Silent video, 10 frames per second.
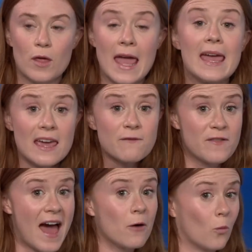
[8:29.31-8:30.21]
if
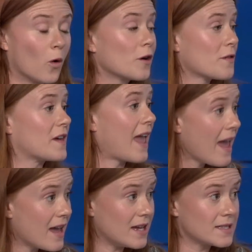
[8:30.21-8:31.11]
that were the
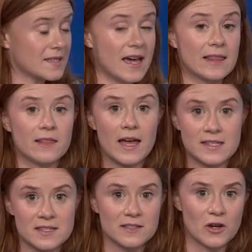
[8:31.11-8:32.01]
case like
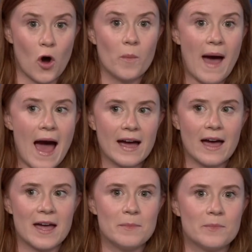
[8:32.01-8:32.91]
let's go back
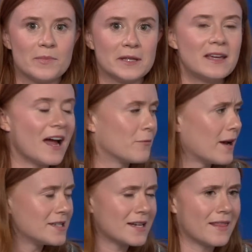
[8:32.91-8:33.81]
i believe i
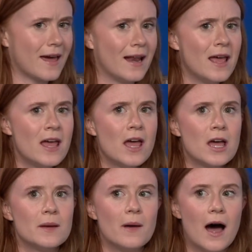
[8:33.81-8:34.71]
read today that
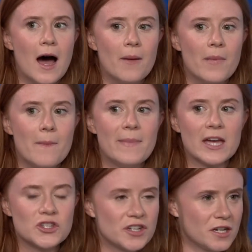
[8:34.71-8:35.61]
um,
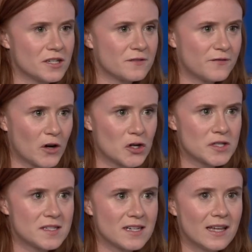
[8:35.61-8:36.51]
Manchin in his
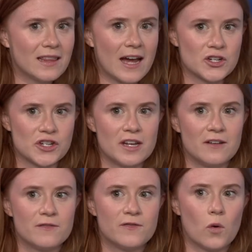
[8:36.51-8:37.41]
first
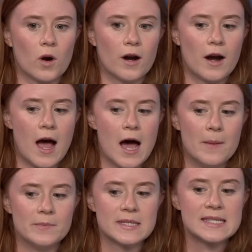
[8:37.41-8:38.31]
election for
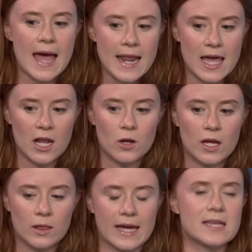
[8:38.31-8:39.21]
um, Senate,
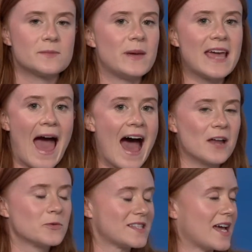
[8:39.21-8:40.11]
like his big
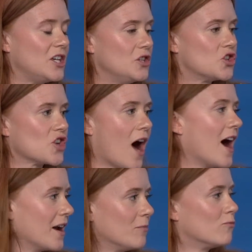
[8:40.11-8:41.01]
ad was that he
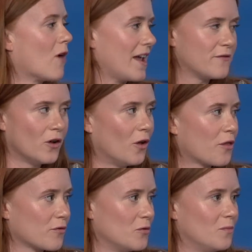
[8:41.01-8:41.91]
shot a rifle
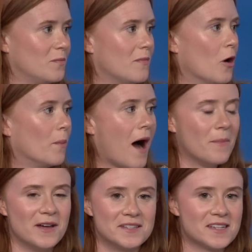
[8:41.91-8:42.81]
through
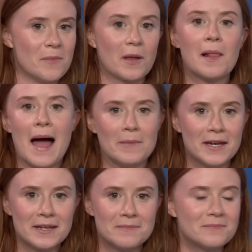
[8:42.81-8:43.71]
Obama's um,
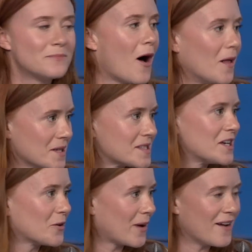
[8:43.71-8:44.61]
climate
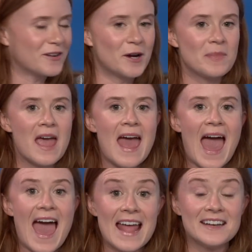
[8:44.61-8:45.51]
policy or That's whatever. Right. That's
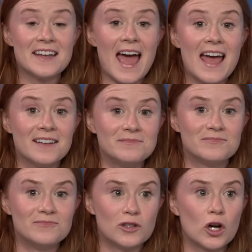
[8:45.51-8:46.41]
right. And
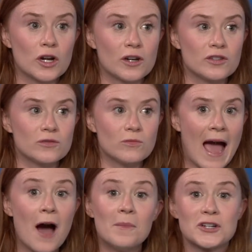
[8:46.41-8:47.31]
and look
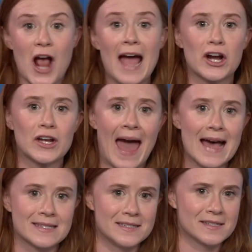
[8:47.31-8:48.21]
how much higher
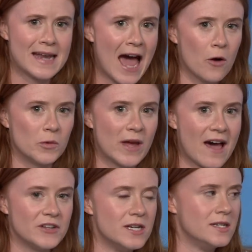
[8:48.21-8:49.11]
gas is now and we
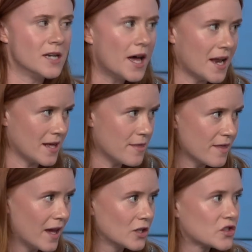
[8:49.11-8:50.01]
haven't done
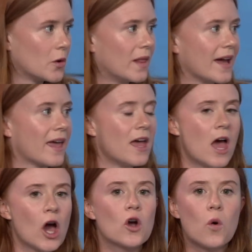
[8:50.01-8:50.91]
anything. So like
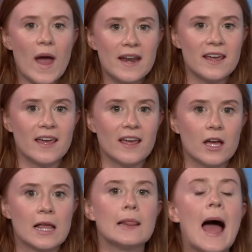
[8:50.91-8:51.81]
equating
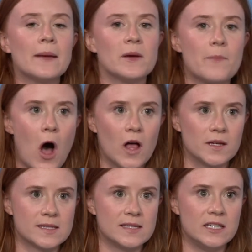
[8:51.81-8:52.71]
mm. climate
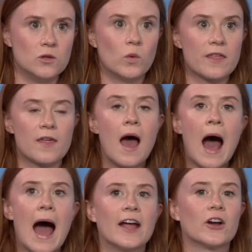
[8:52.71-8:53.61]
policy with
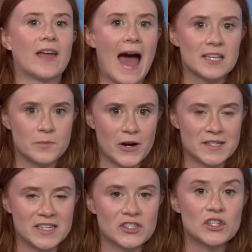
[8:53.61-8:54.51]
higher gas
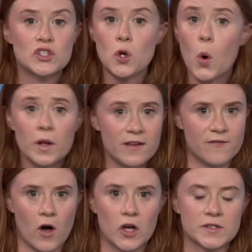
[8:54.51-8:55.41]
prices is totally
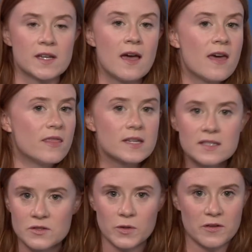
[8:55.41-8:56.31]
false. This
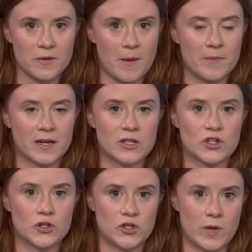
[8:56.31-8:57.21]
is what the Republicans
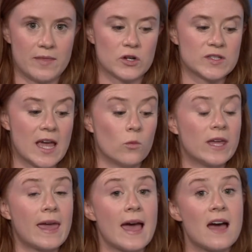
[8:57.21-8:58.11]
are doing. They're saying we
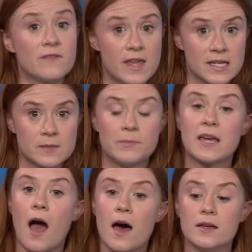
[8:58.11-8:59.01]
can't have this
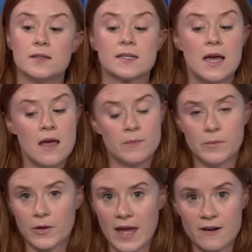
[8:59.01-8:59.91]
because
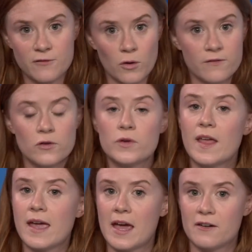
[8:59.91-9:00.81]
people can't afford food,
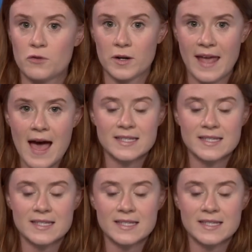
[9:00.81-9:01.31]
they can't afford gas,